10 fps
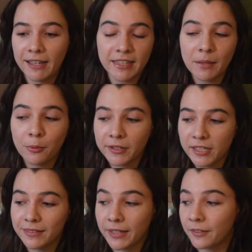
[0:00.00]
At that point,
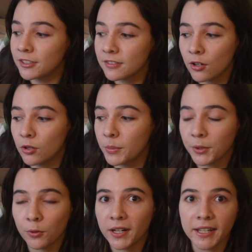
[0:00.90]
he left his home
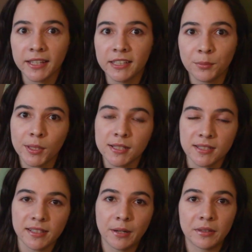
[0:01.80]
in Oregon and went
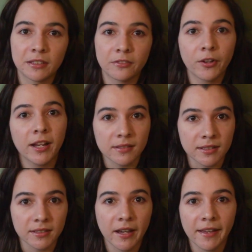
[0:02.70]
to stay with his
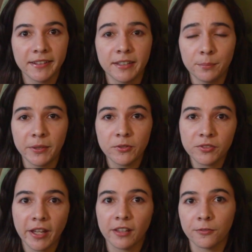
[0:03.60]
friend in Huntington
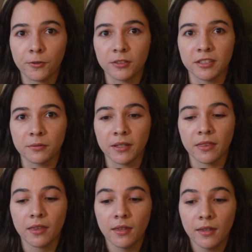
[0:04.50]
Beach, California,
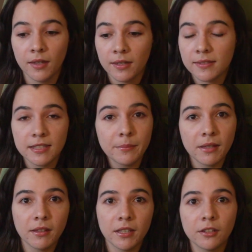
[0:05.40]
with
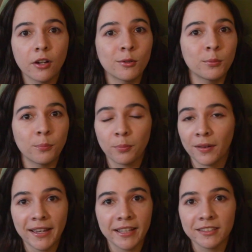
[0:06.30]
seemingly no
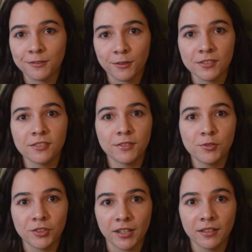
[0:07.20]
plans for his
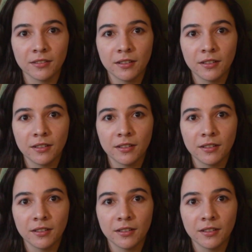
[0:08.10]
future.